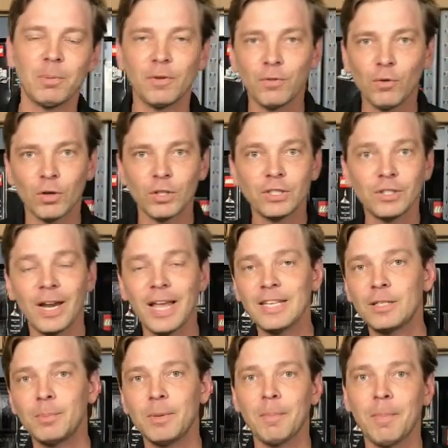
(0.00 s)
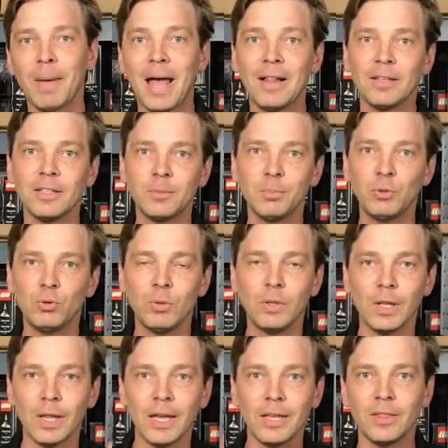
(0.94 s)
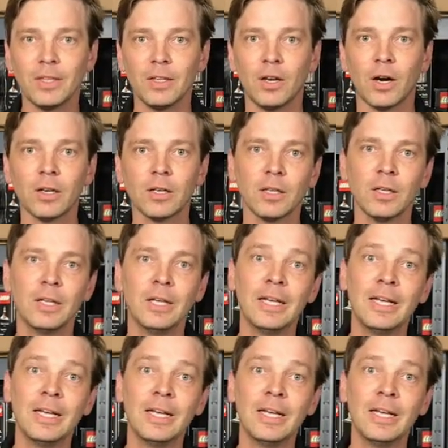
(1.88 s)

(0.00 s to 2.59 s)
But of course, there has to be a balance between the light and the dark.